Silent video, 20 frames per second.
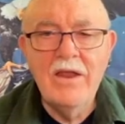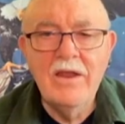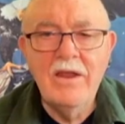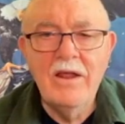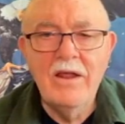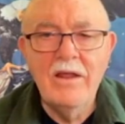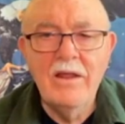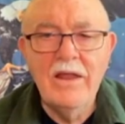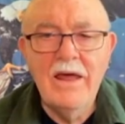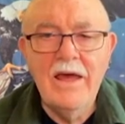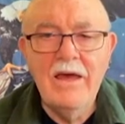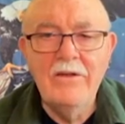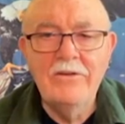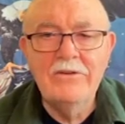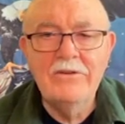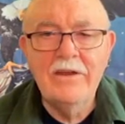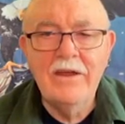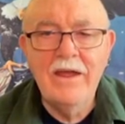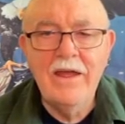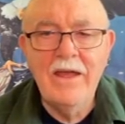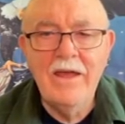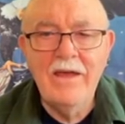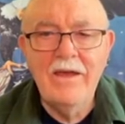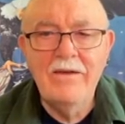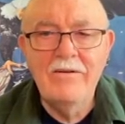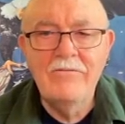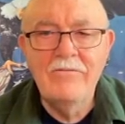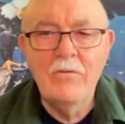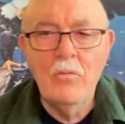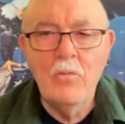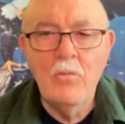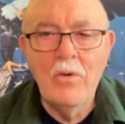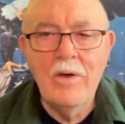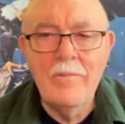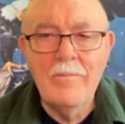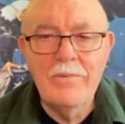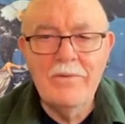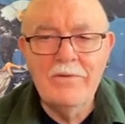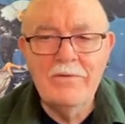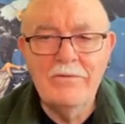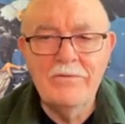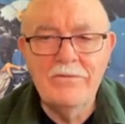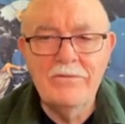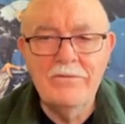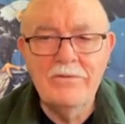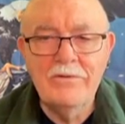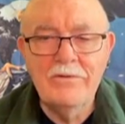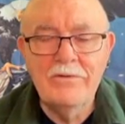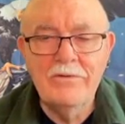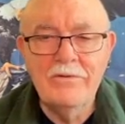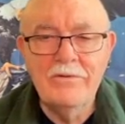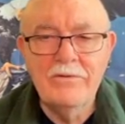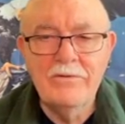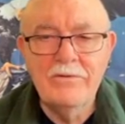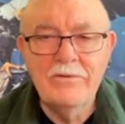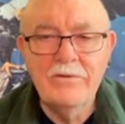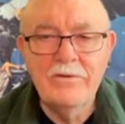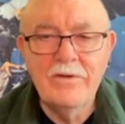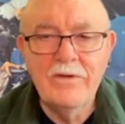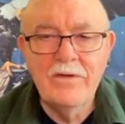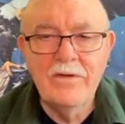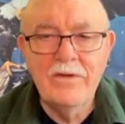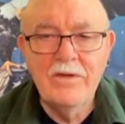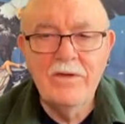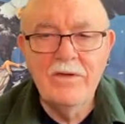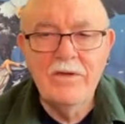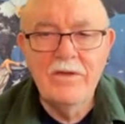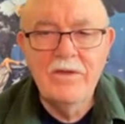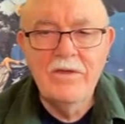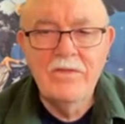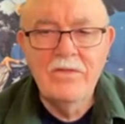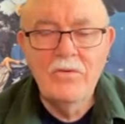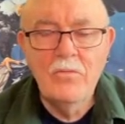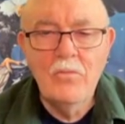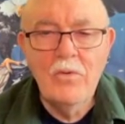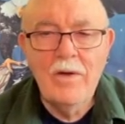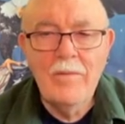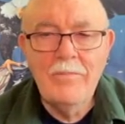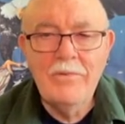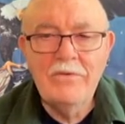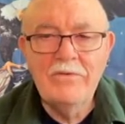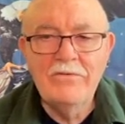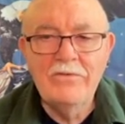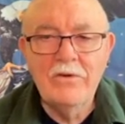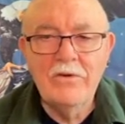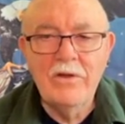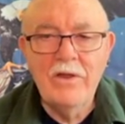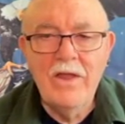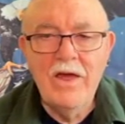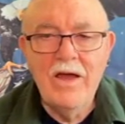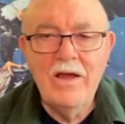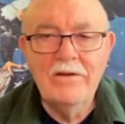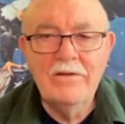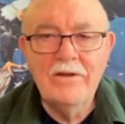allowed to have weapons. The weapons are locked